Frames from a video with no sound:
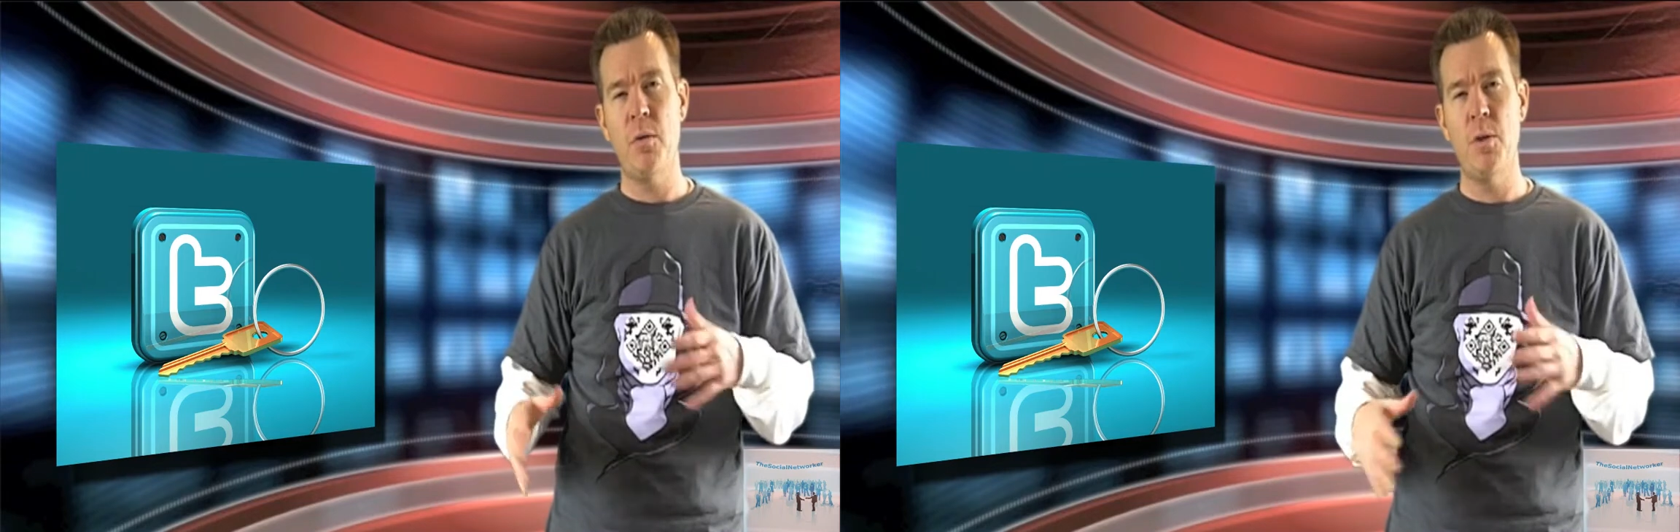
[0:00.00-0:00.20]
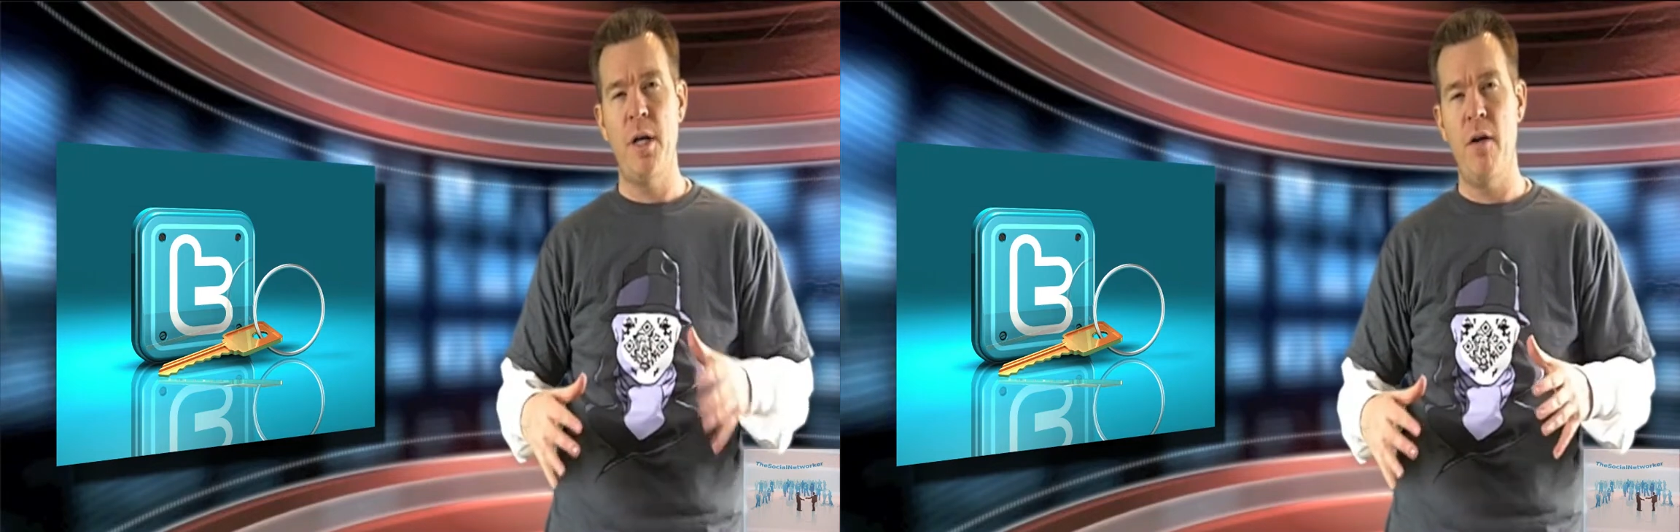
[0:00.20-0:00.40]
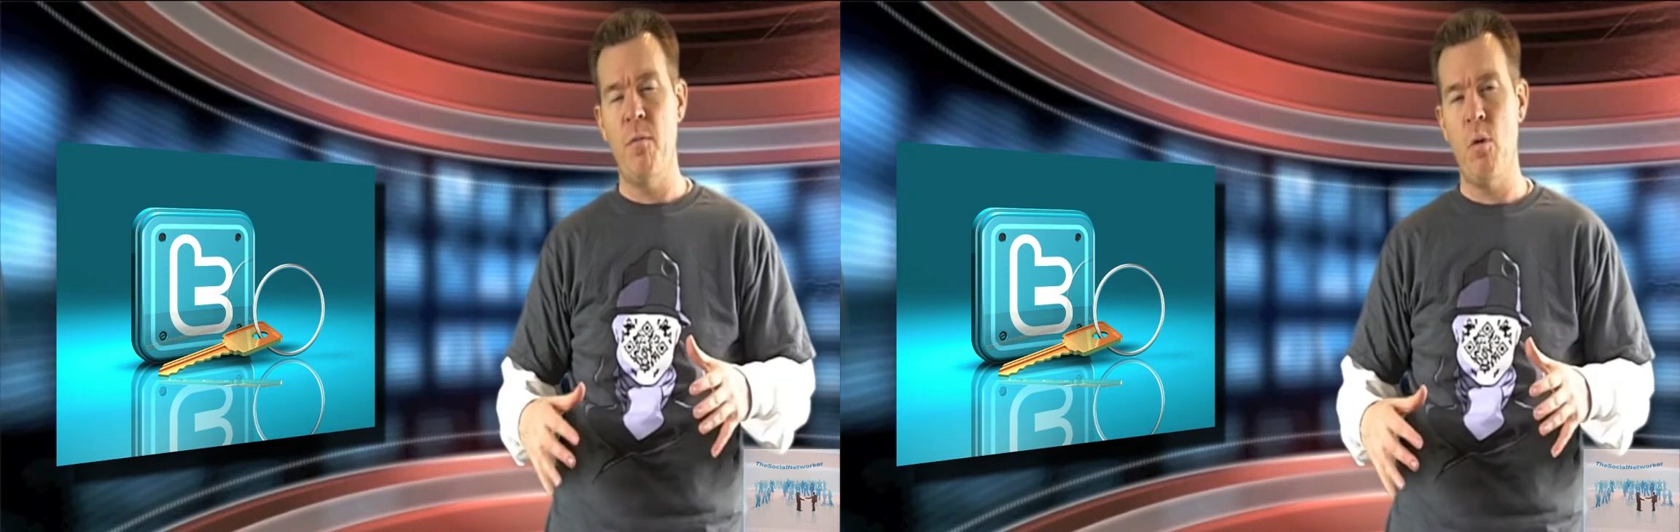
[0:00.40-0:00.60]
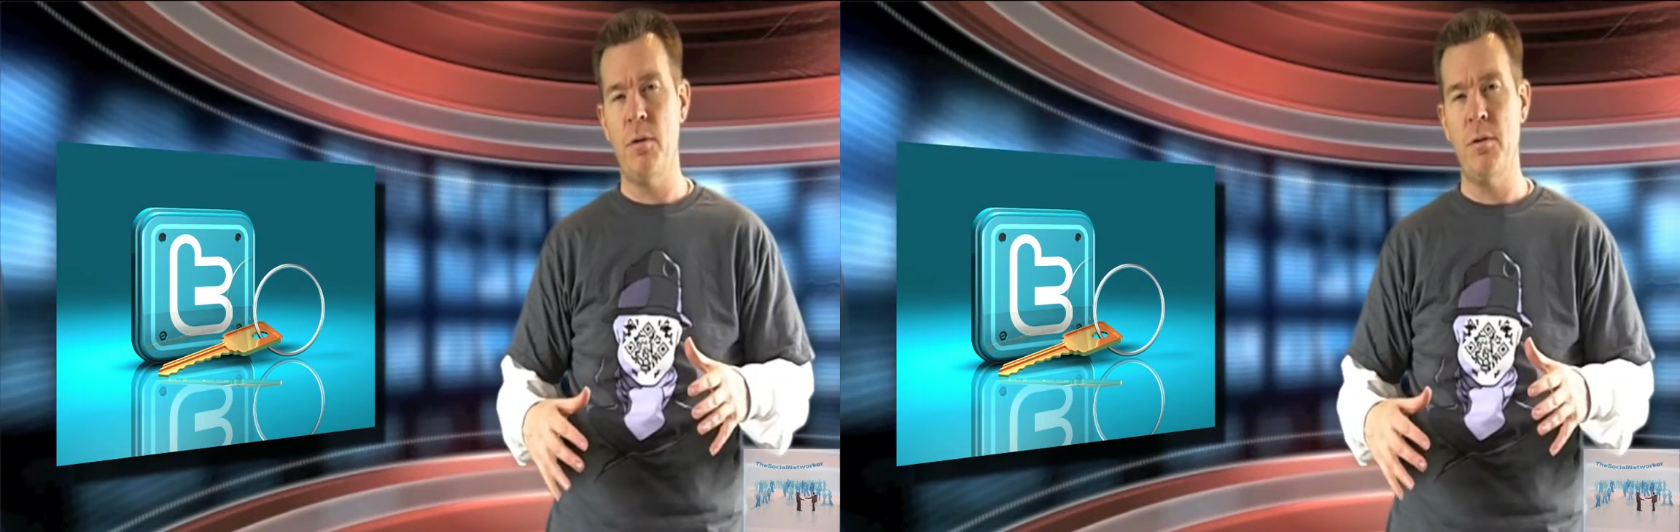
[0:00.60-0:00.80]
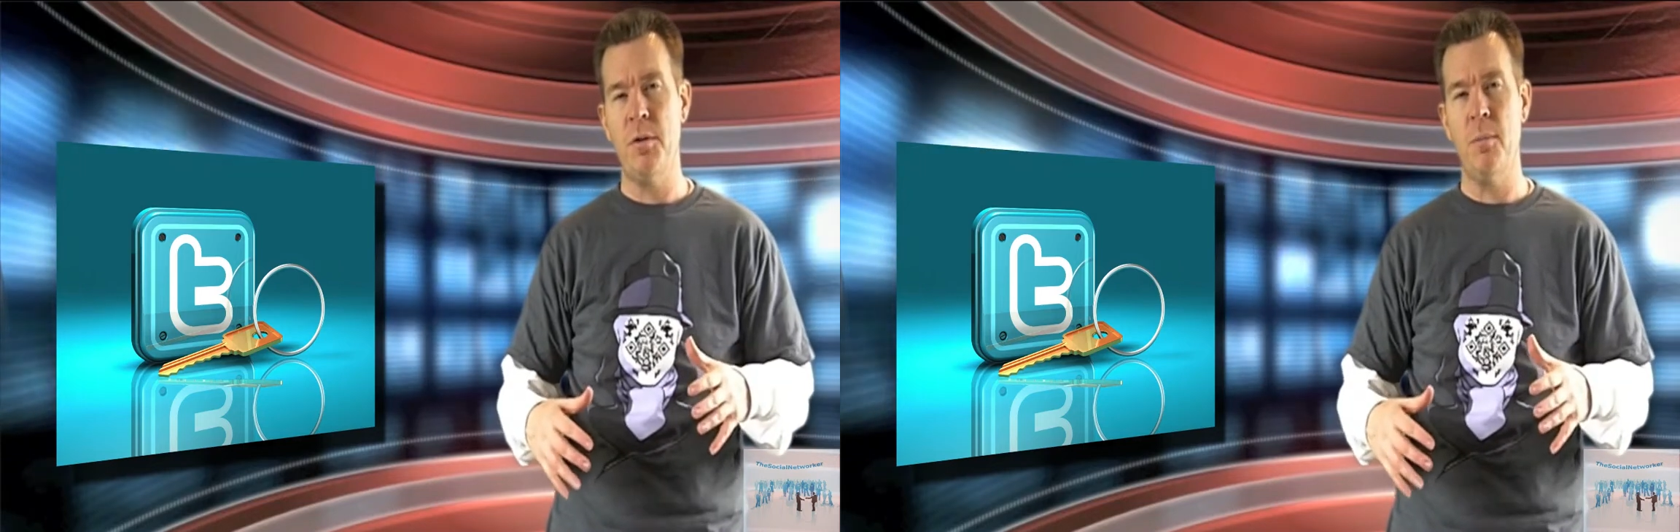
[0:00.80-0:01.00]
we delve more
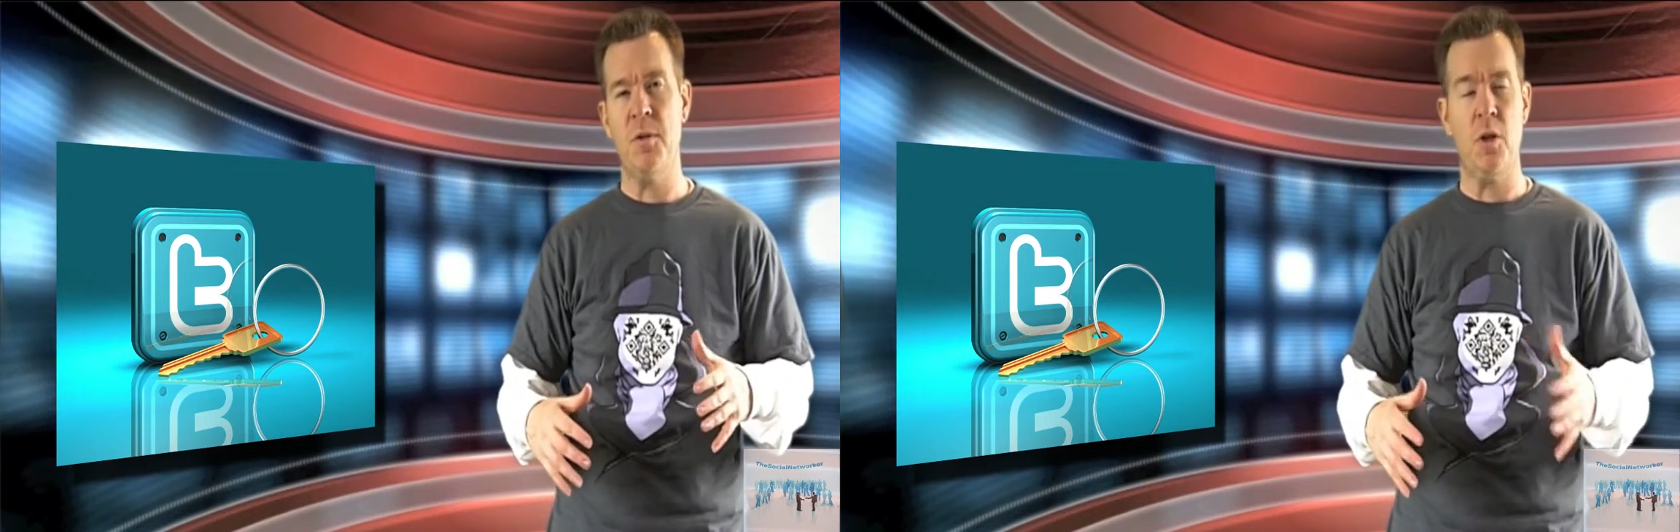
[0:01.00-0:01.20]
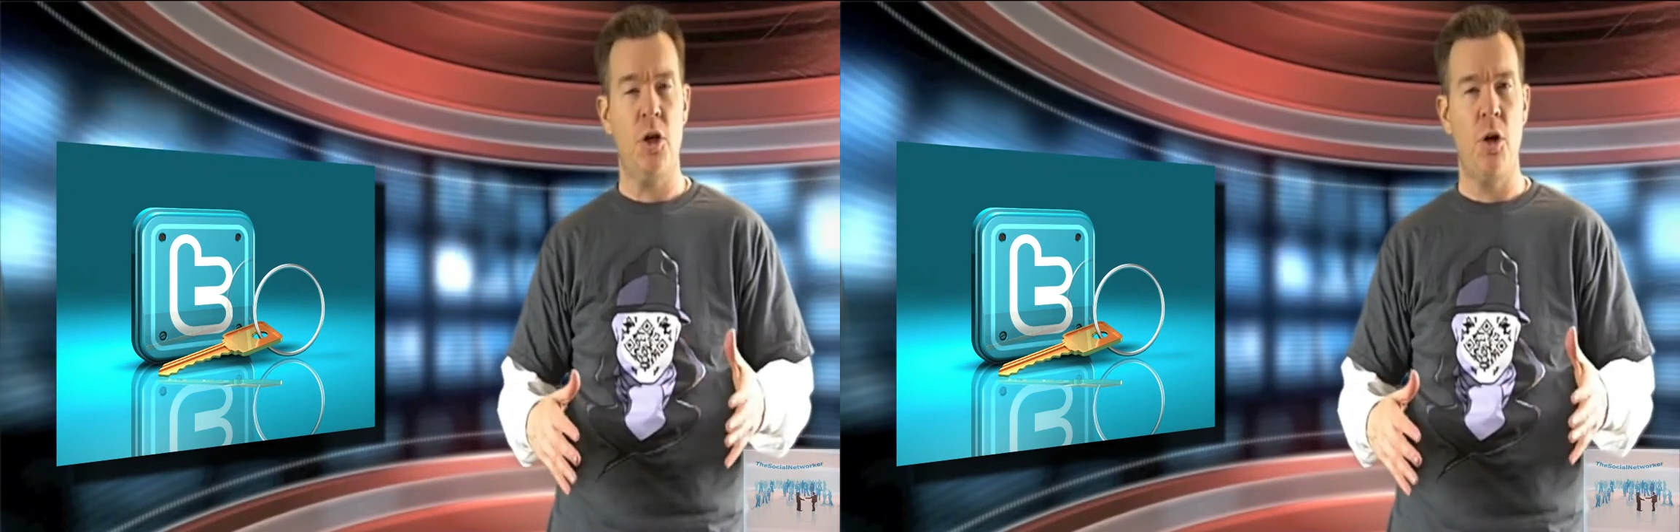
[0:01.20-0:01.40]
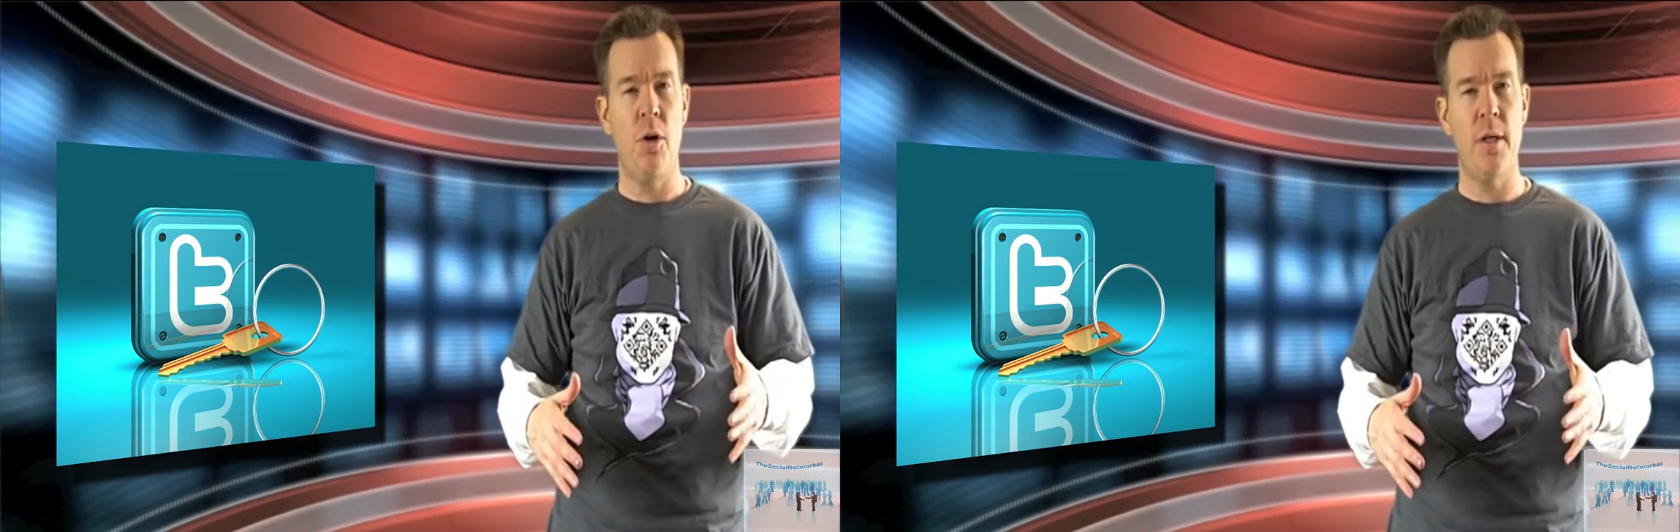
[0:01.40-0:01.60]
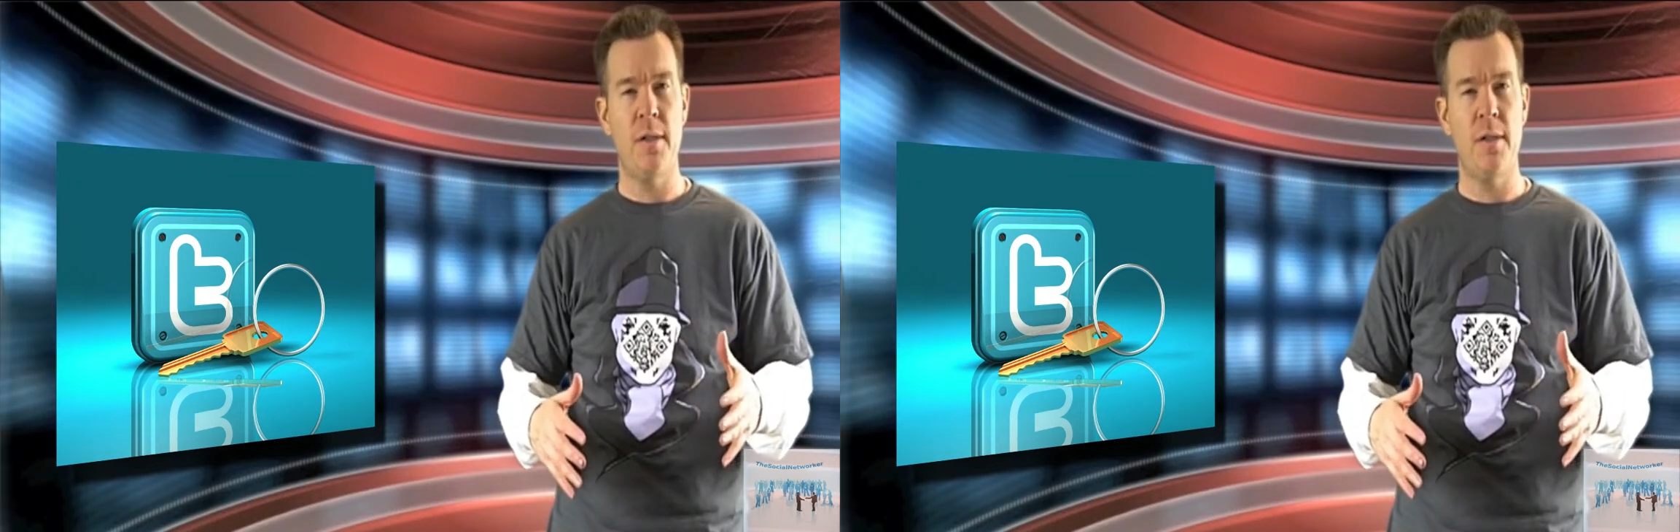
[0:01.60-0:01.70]
into some security